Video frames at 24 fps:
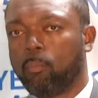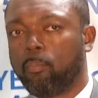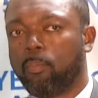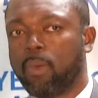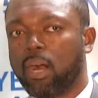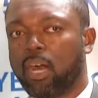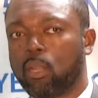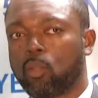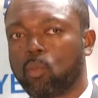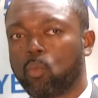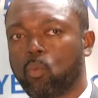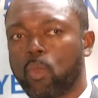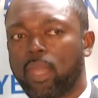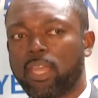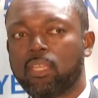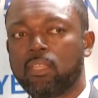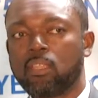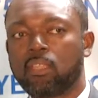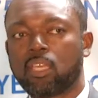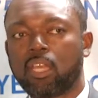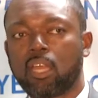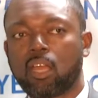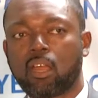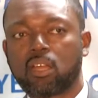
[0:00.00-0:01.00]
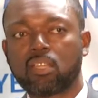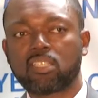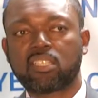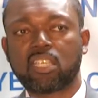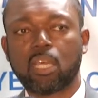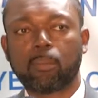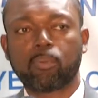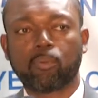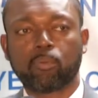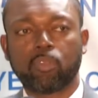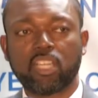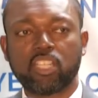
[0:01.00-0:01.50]
But when there are
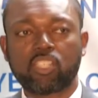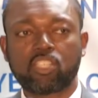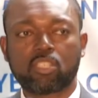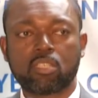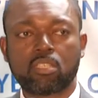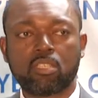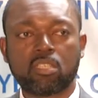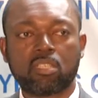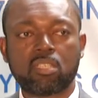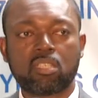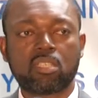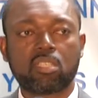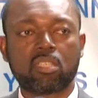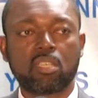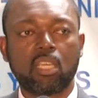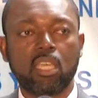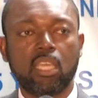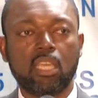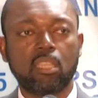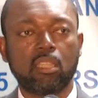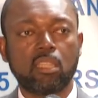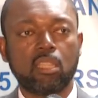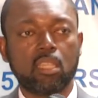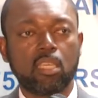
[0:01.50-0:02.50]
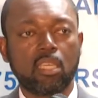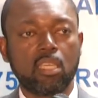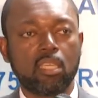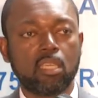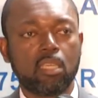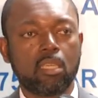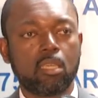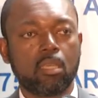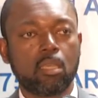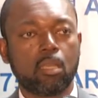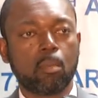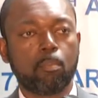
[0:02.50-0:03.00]
separations in
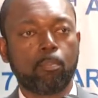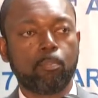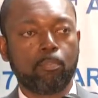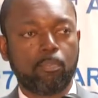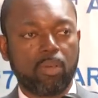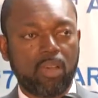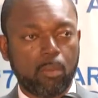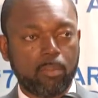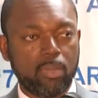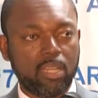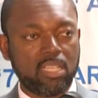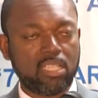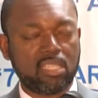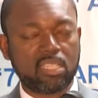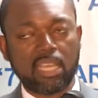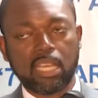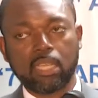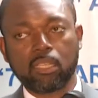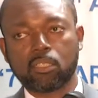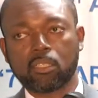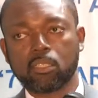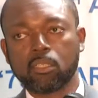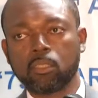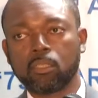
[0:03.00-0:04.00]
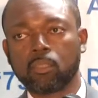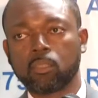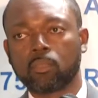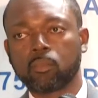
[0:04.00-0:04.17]
the public sector,